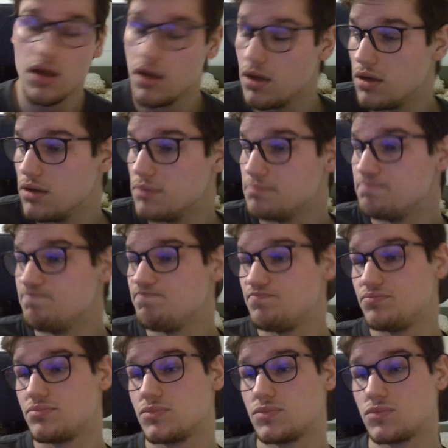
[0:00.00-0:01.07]
Um,
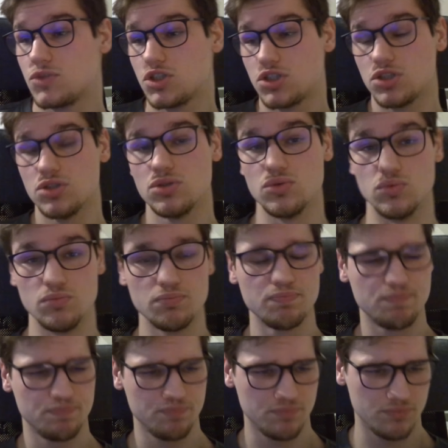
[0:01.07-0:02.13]
so
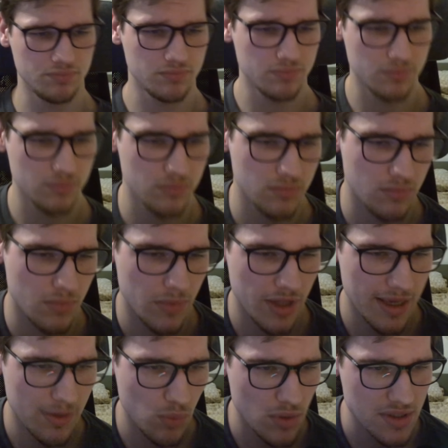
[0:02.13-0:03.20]

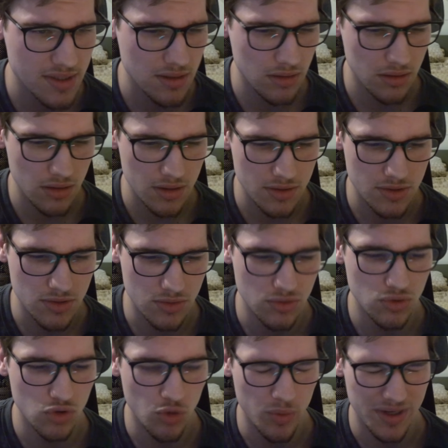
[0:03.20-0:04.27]
it was a lot to
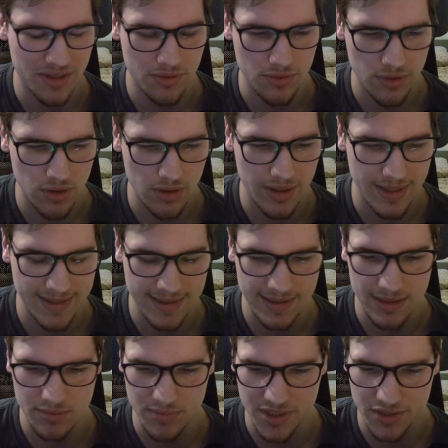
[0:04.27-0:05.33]
do with not letting
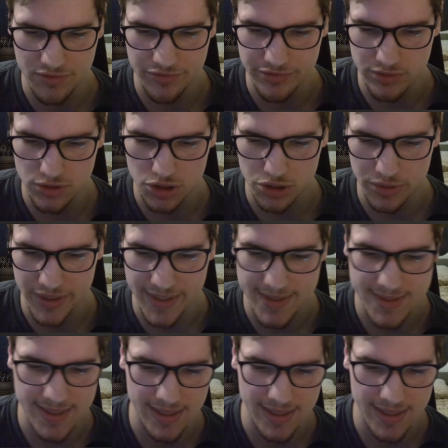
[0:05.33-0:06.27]
him infiltrate,